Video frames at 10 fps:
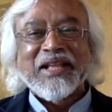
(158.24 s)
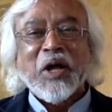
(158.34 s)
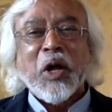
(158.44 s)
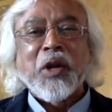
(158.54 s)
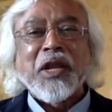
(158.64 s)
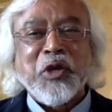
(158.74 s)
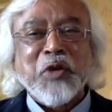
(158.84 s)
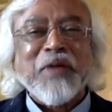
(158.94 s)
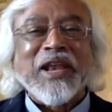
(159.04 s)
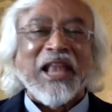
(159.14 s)
on a
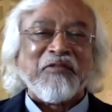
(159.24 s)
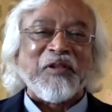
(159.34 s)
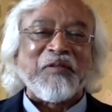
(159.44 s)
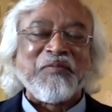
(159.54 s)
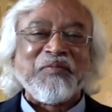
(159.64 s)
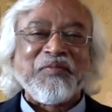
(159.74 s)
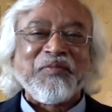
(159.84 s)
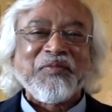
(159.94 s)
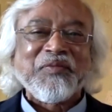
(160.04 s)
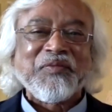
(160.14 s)
human level.
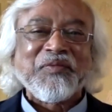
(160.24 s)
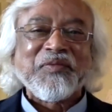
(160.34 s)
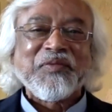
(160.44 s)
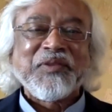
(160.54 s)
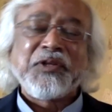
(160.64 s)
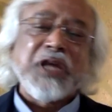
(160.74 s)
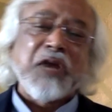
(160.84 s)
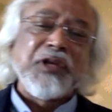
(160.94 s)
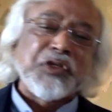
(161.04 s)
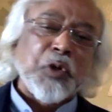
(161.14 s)

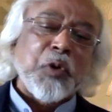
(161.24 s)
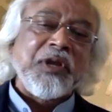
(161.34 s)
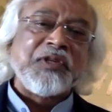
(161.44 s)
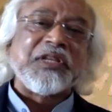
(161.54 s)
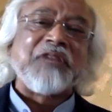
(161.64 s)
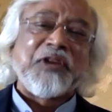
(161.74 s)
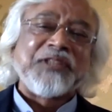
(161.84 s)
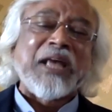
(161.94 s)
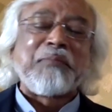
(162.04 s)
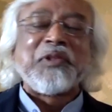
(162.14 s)
Sharing stories, for
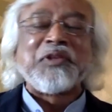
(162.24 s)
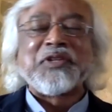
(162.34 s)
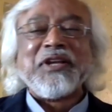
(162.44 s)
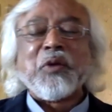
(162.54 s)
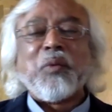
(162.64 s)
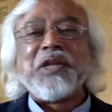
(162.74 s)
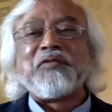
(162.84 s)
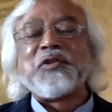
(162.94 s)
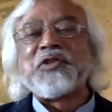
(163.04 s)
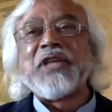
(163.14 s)
example, this
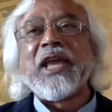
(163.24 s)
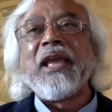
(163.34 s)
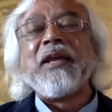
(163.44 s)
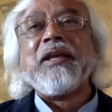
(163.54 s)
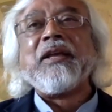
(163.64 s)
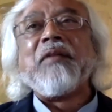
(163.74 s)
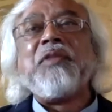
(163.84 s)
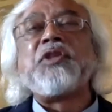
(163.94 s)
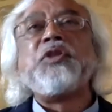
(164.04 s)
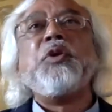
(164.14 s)
wonderful saying,
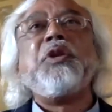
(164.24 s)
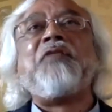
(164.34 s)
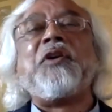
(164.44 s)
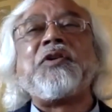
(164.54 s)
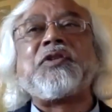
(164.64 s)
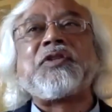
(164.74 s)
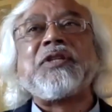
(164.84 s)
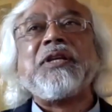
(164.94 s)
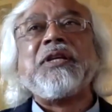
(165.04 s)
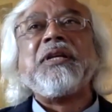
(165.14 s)
this universe
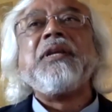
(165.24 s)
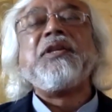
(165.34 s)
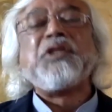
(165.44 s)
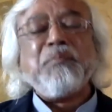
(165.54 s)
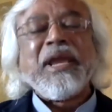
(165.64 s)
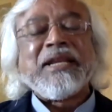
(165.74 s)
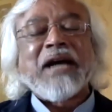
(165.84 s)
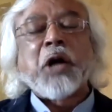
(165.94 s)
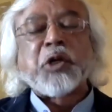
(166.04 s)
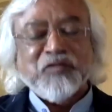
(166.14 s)
is made
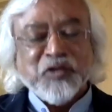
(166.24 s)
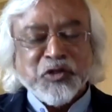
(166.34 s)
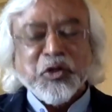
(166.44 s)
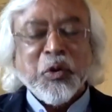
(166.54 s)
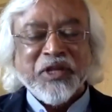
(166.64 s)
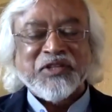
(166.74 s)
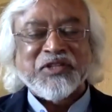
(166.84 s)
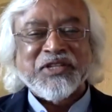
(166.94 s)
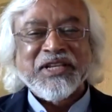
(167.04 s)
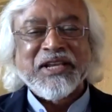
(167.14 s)
out of
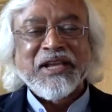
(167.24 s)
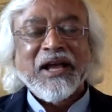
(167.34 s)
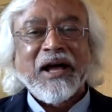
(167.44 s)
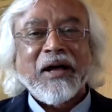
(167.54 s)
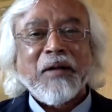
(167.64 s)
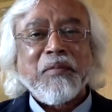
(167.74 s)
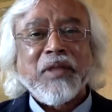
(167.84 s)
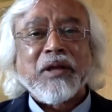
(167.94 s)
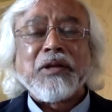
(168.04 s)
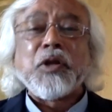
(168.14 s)
stories,
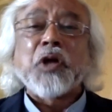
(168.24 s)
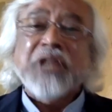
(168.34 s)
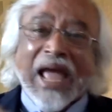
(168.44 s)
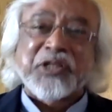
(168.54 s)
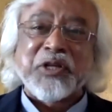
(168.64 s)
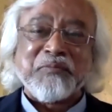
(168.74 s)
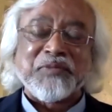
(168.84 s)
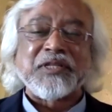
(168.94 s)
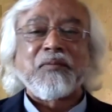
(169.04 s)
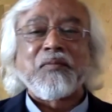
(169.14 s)
not atoms.